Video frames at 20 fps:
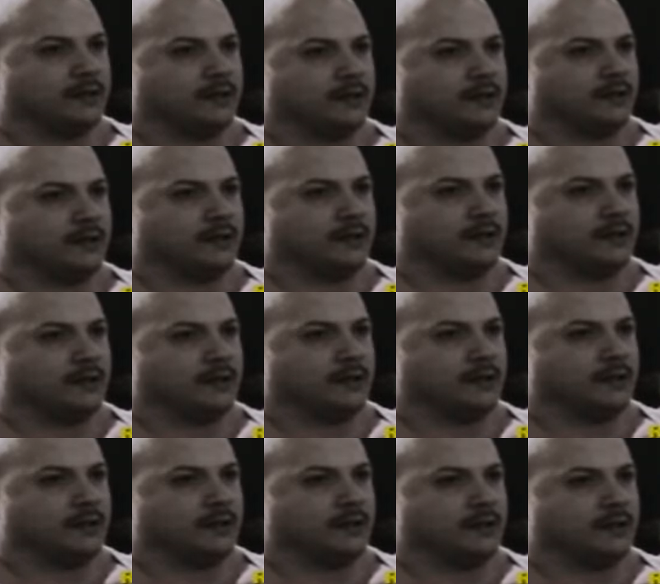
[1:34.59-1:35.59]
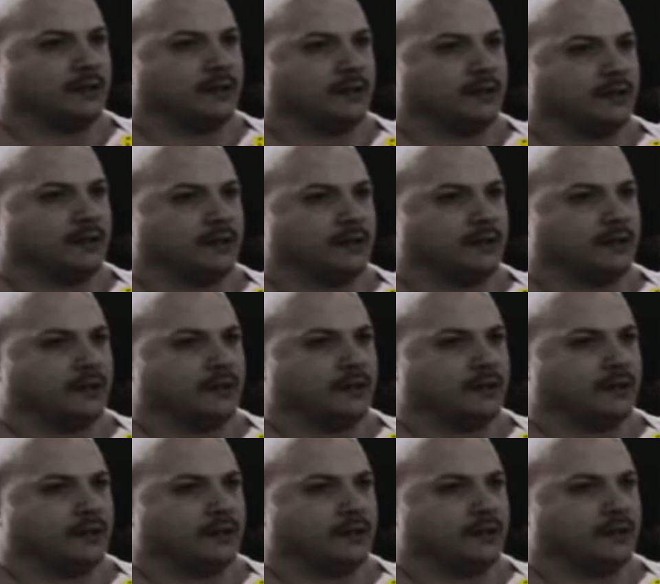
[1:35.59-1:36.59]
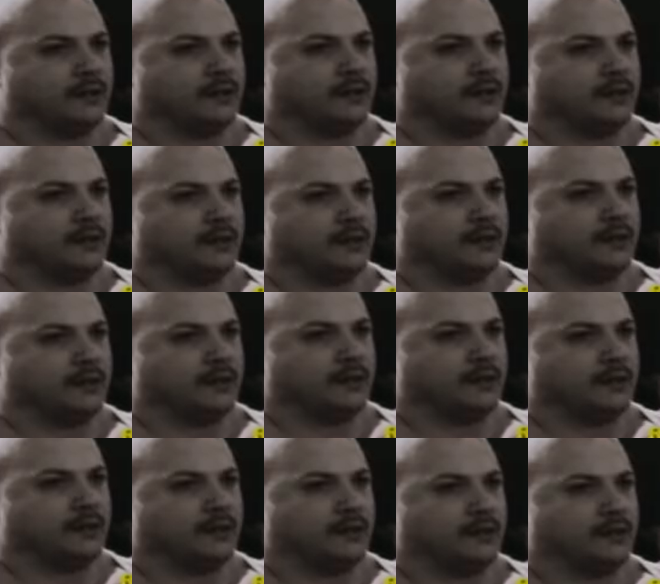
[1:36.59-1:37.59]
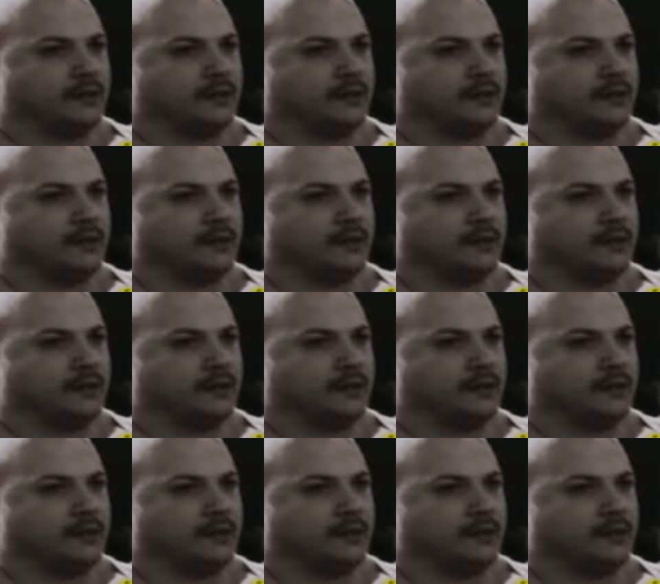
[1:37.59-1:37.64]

This person isn't speaking.